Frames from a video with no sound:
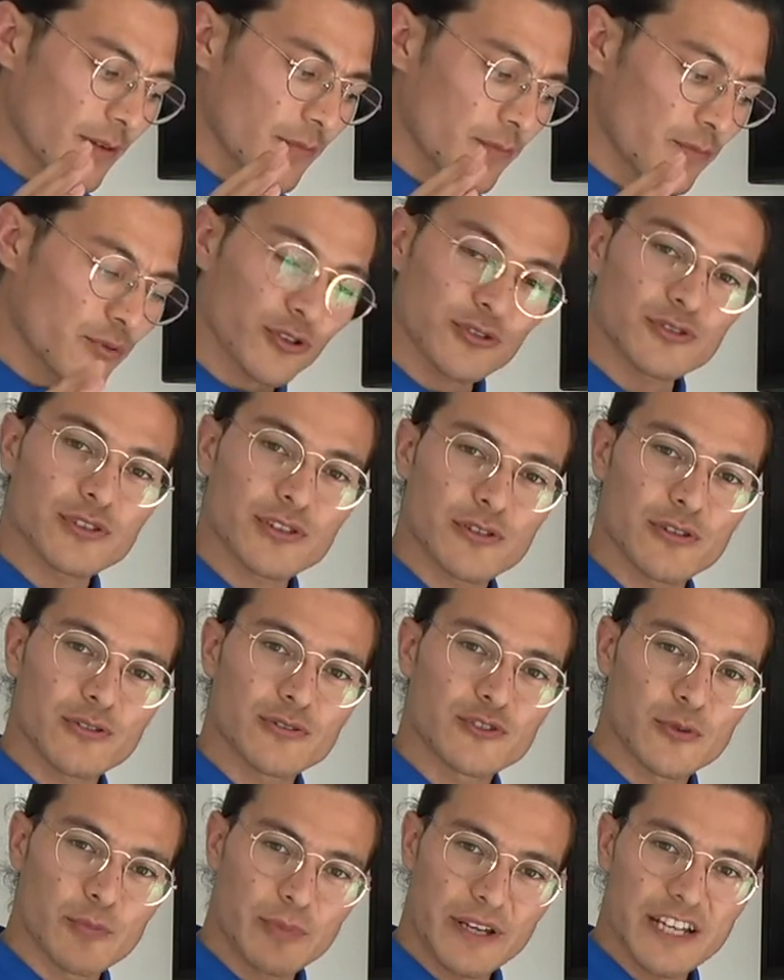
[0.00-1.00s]
protocol
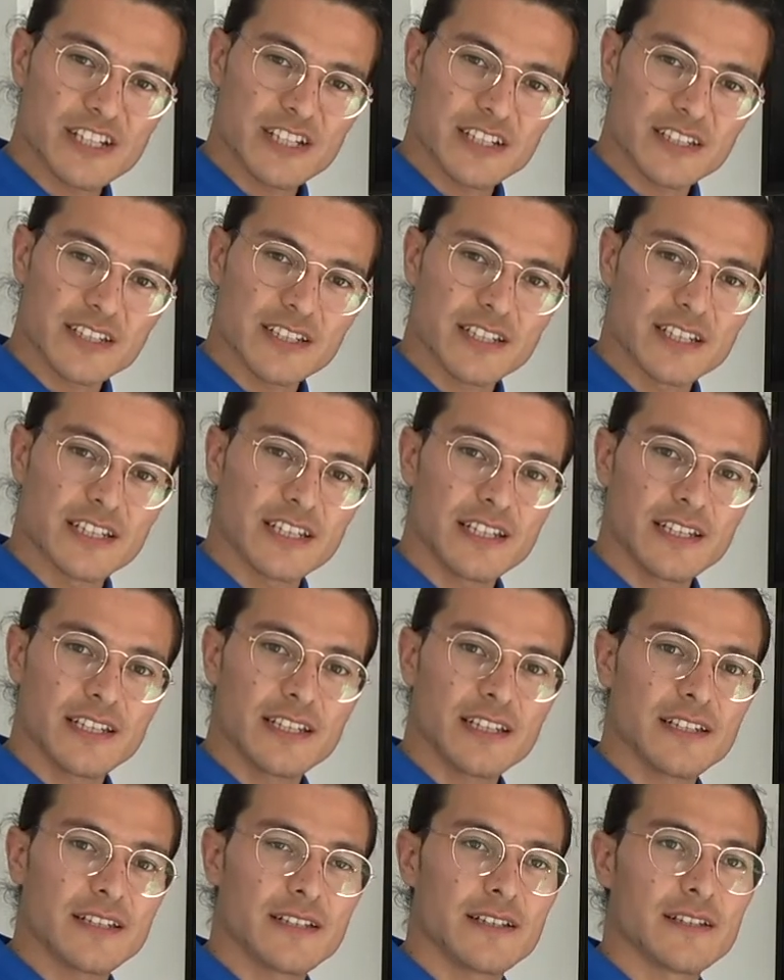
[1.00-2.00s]
to patients,
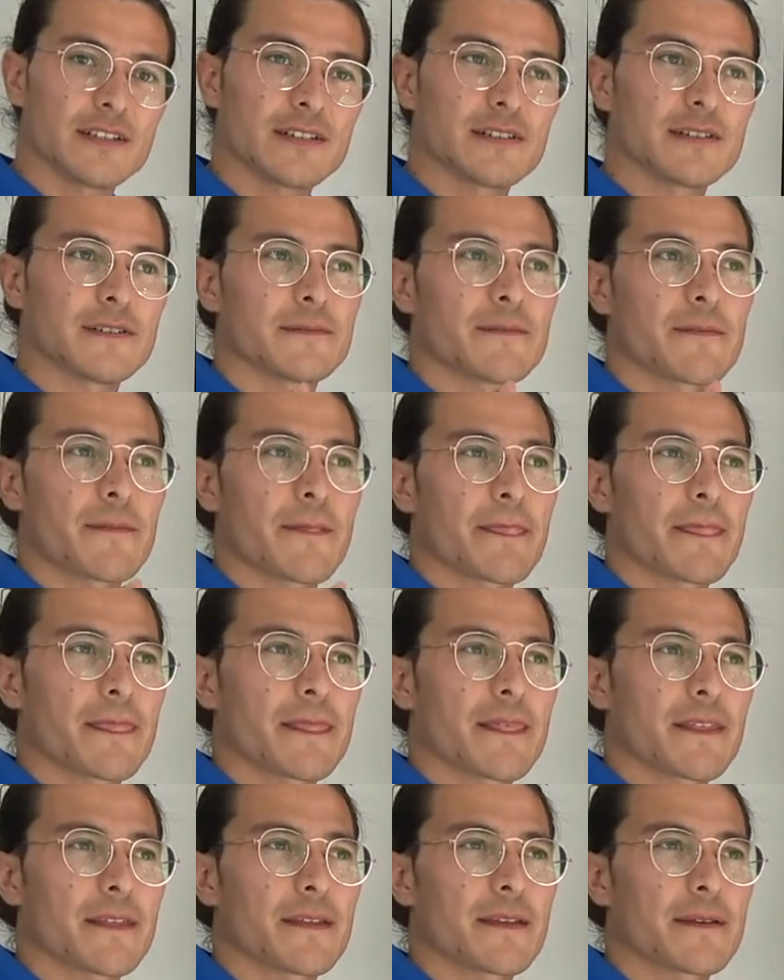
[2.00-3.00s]
he
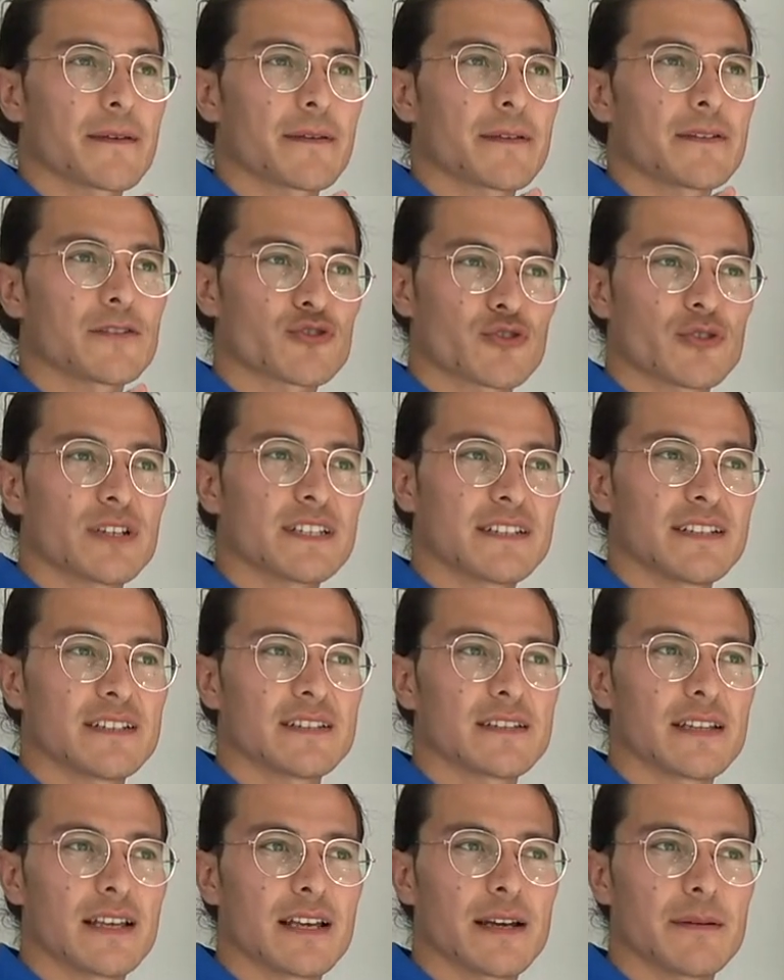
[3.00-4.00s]

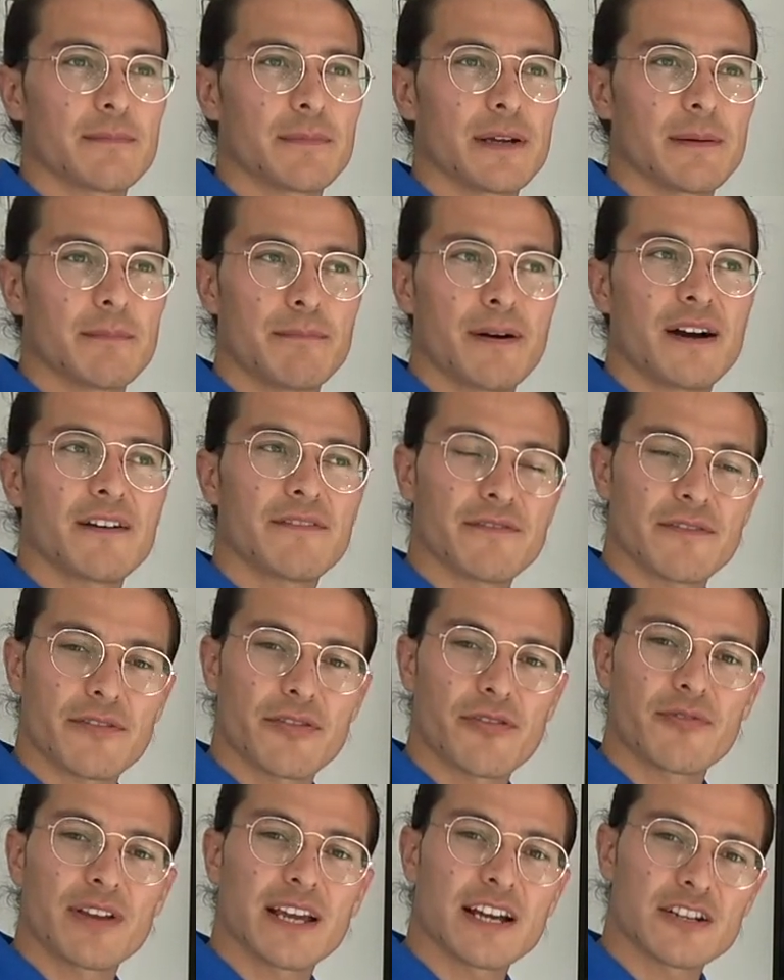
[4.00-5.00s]
treated above
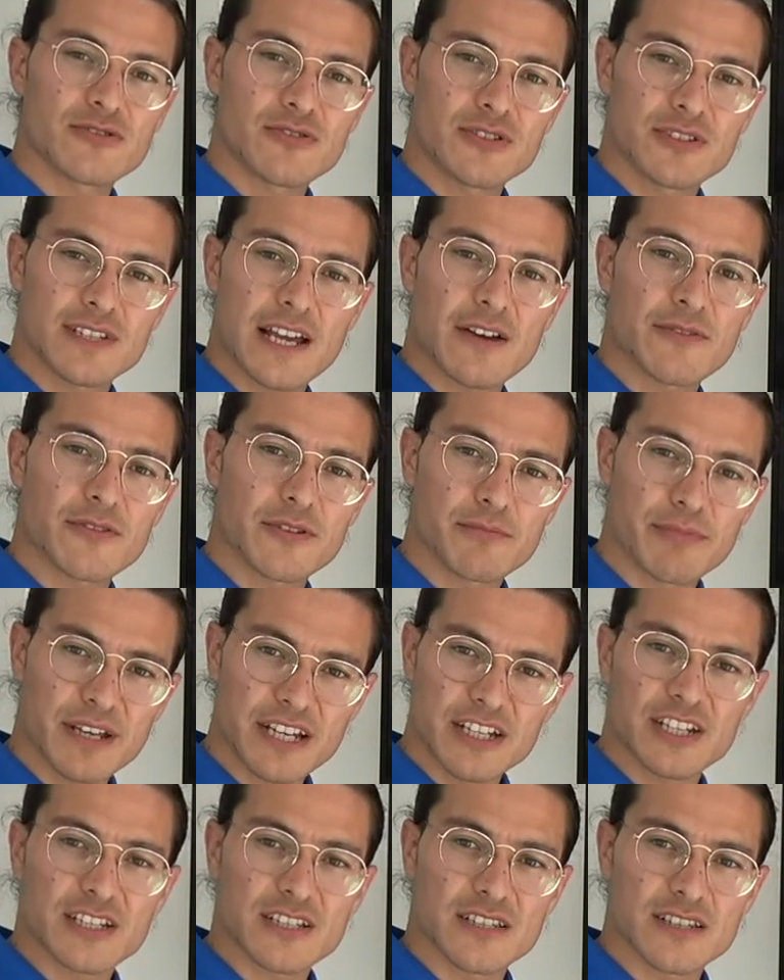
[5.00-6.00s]
300,000
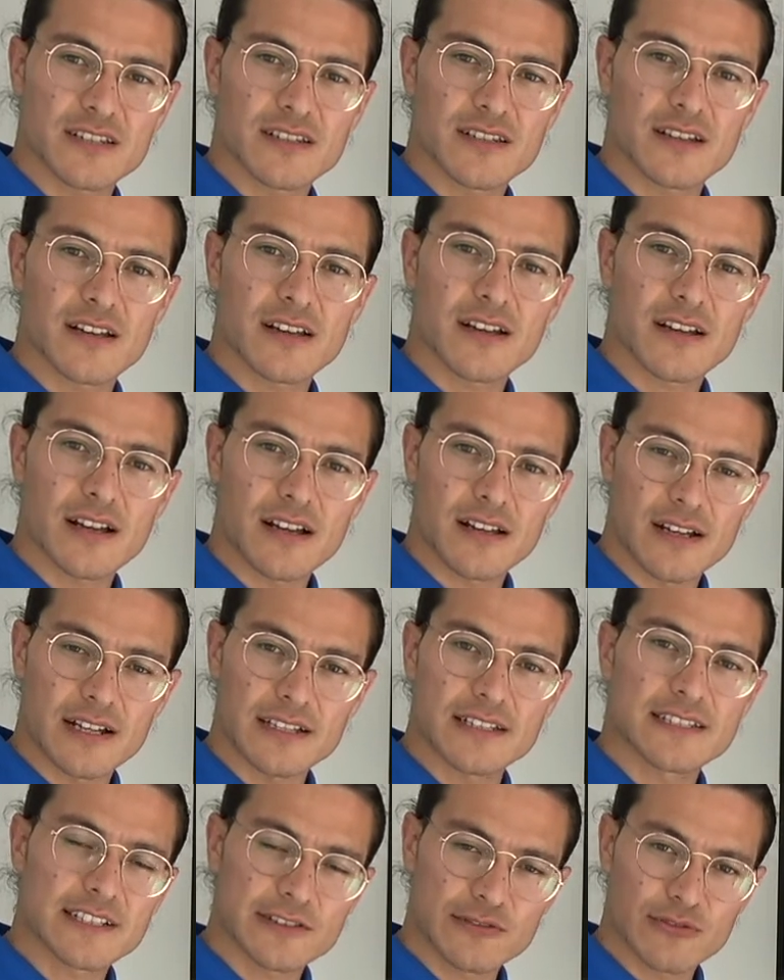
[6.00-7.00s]
patients
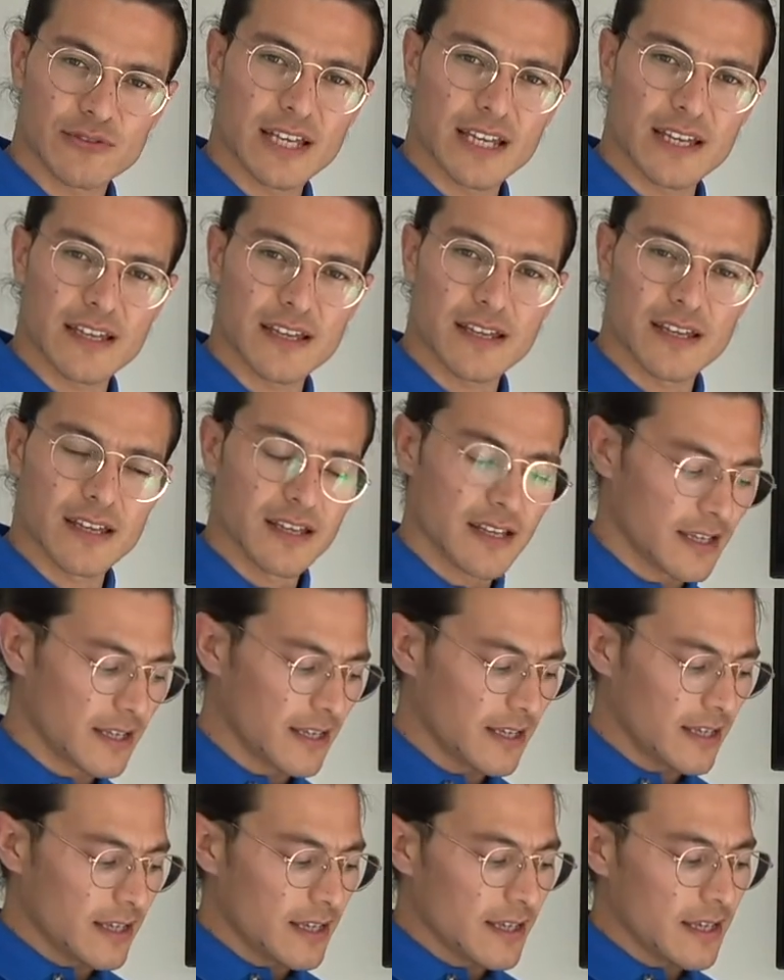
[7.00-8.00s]
until today.
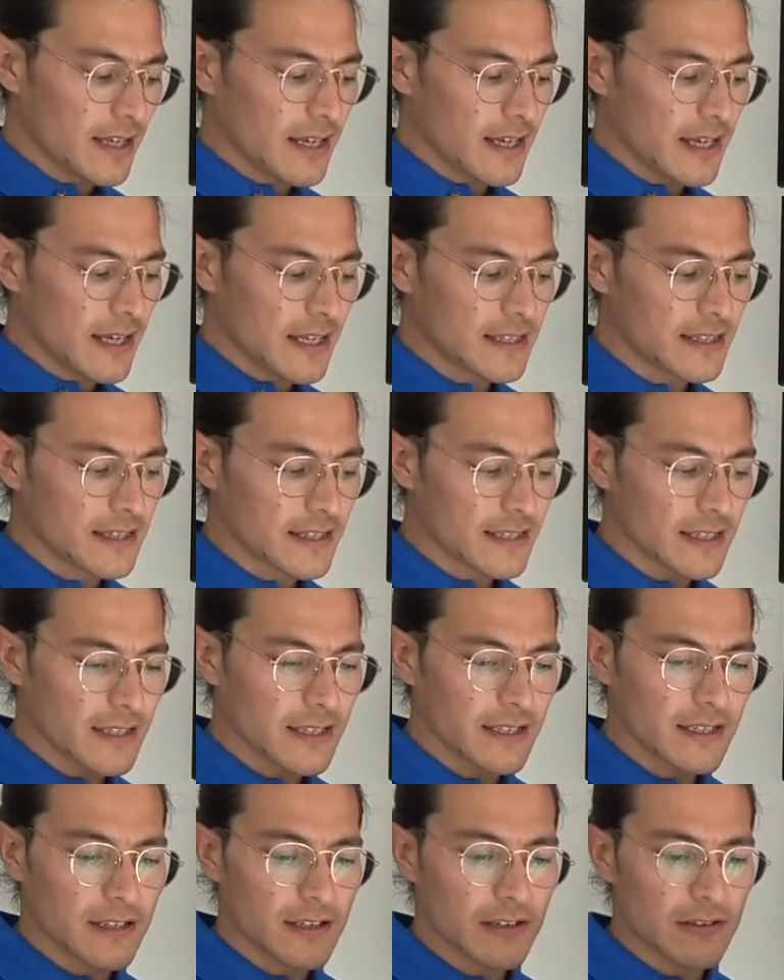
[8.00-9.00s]
And
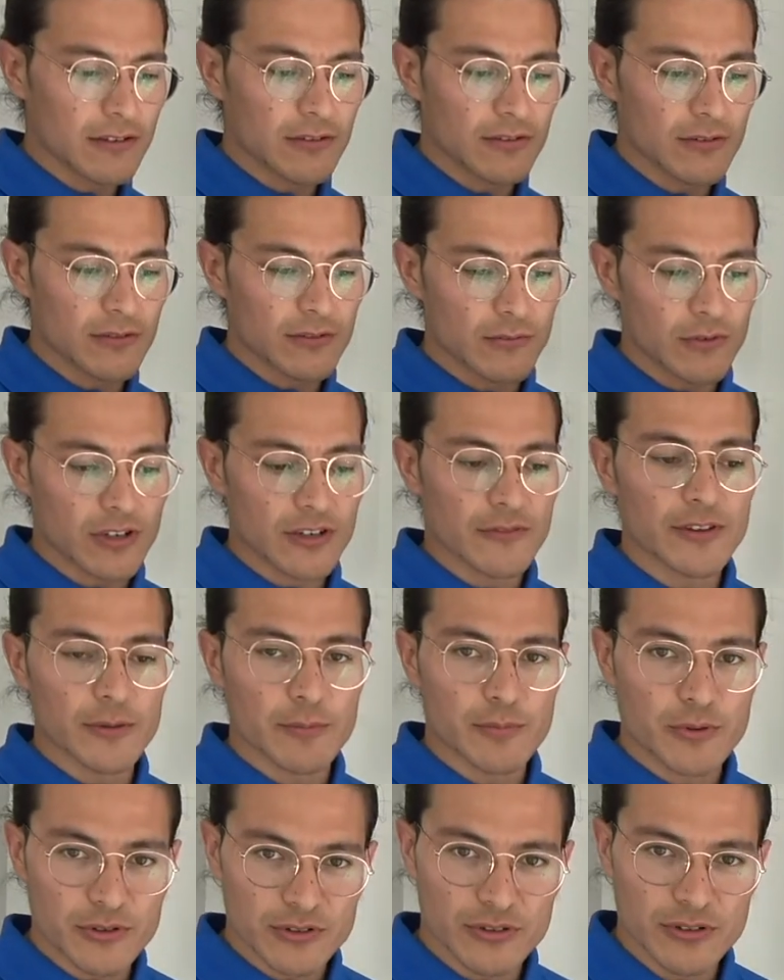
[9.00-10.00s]
one of the
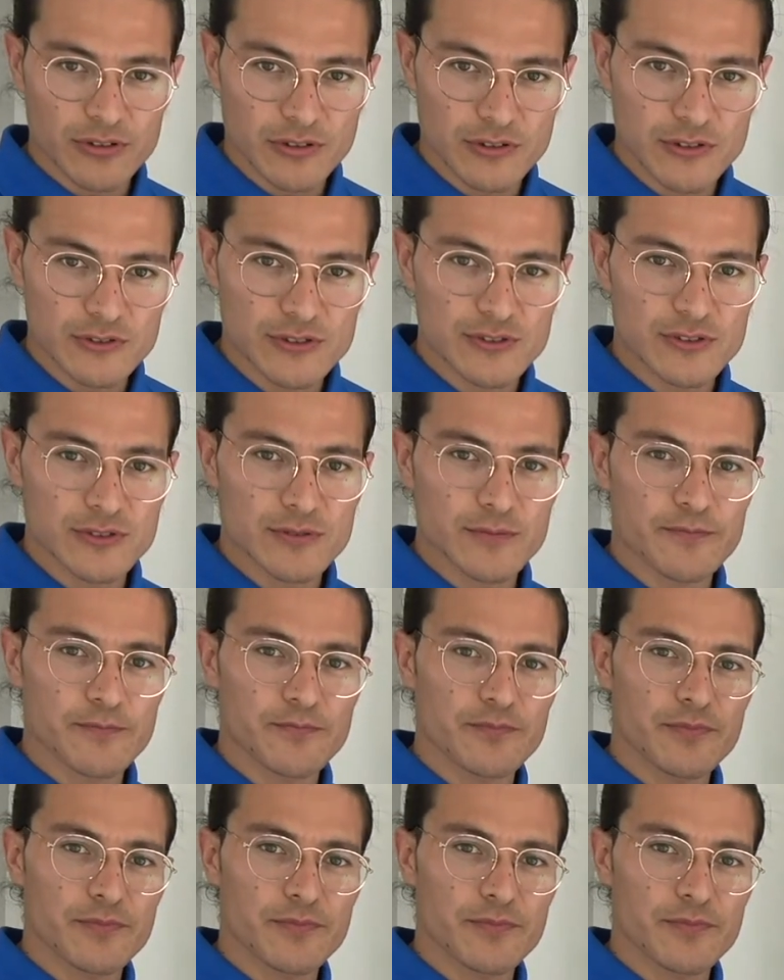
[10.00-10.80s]
protocols